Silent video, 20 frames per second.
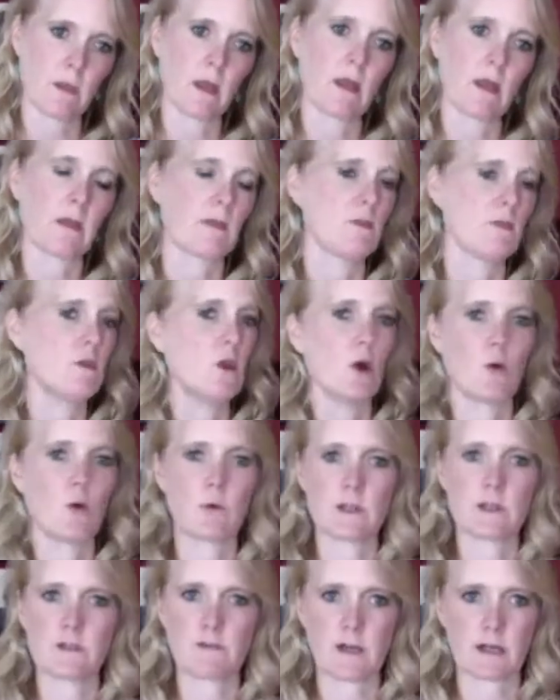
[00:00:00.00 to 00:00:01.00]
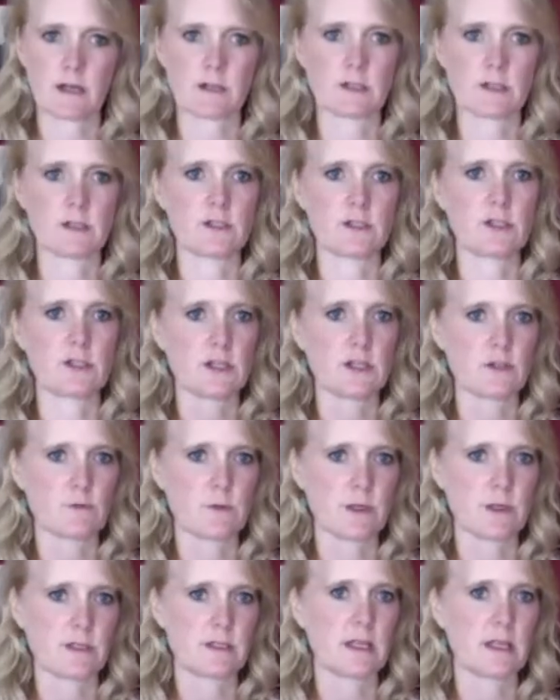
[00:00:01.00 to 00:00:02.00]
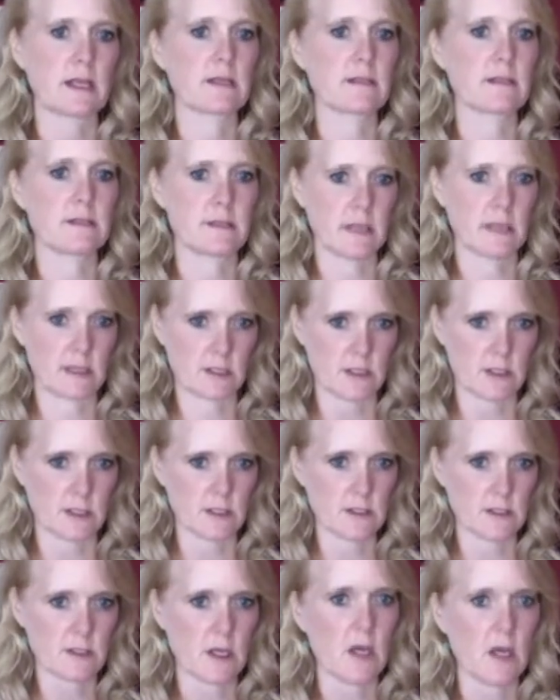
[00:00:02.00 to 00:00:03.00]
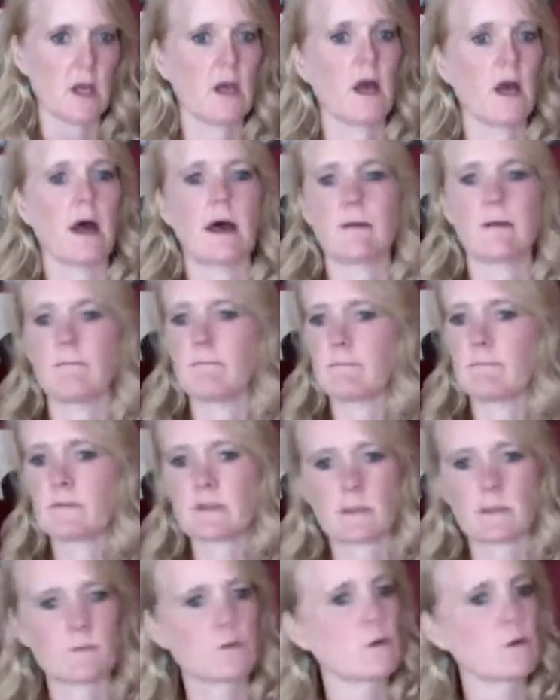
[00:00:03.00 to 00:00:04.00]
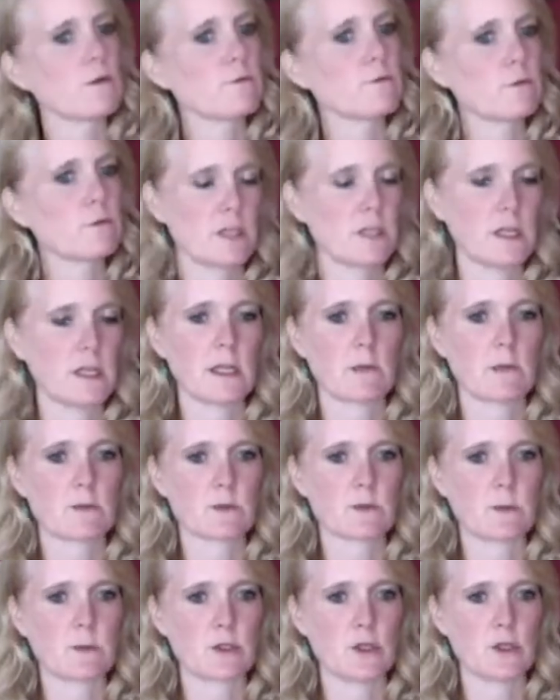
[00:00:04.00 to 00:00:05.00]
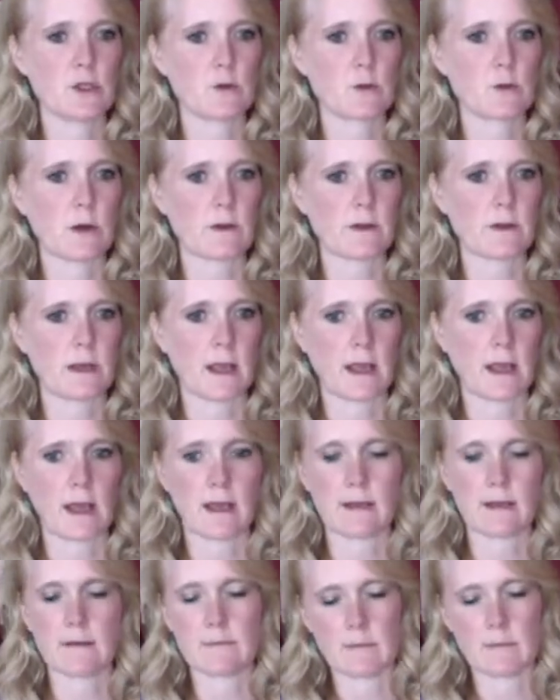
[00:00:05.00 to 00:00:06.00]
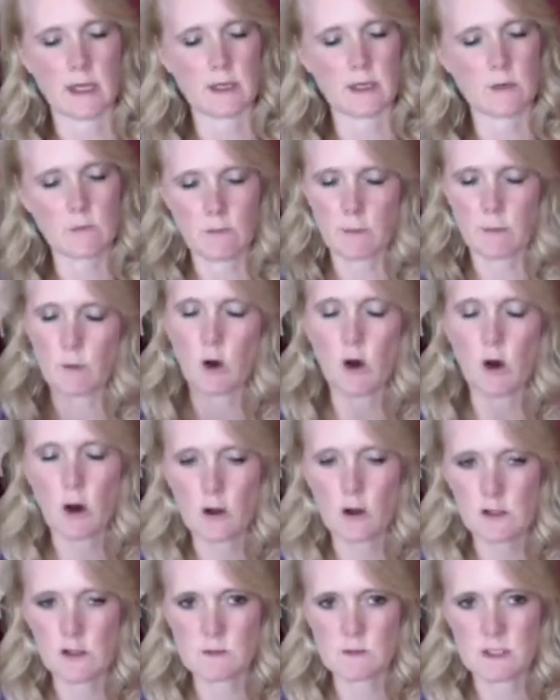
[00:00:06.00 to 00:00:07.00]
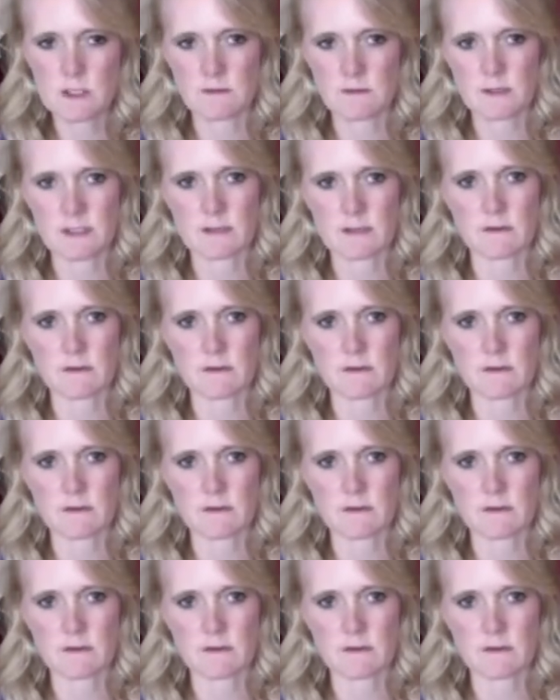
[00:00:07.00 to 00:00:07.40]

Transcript: No wrist flexion, just wrist extensions. Some sort of routine they were supposed to do throughout the day. I don't remember all the specifics of the